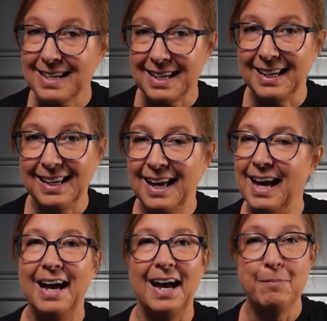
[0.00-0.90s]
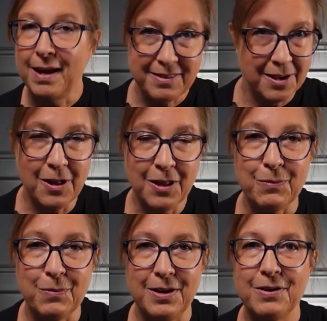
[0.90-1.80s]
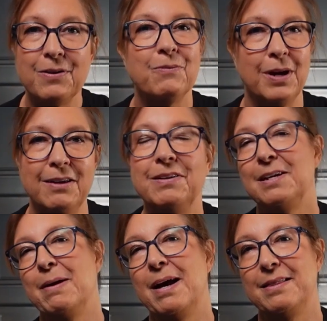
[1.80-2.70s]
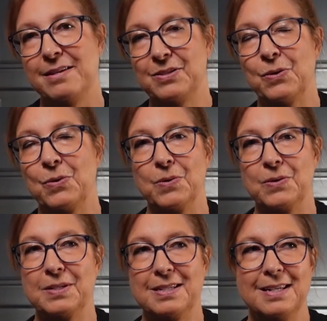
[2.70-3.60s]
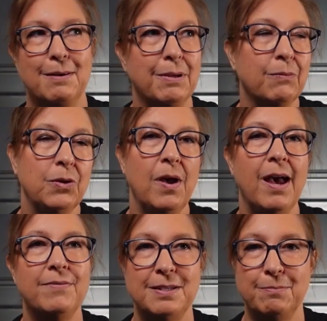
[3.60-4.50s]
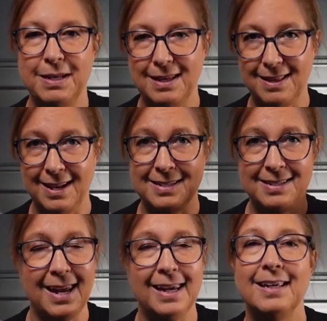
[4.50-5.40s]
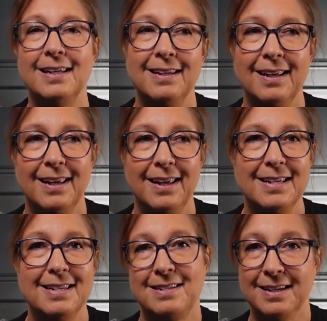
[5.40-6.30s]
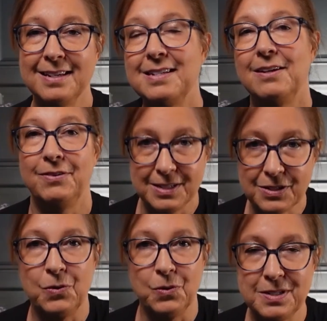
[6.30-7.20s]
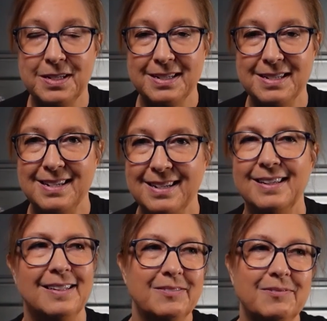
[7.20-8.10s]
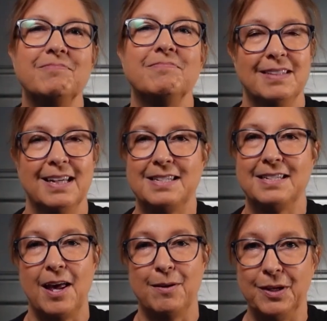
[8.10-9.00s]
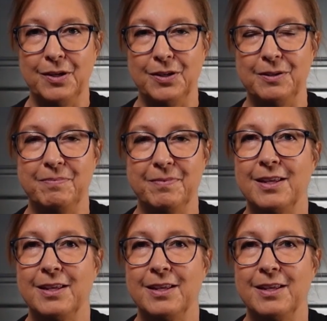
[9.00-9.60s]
See, I'm not the only one raving about this course. I mean, when you have somebody that has taken six of his courses, it's got to be good.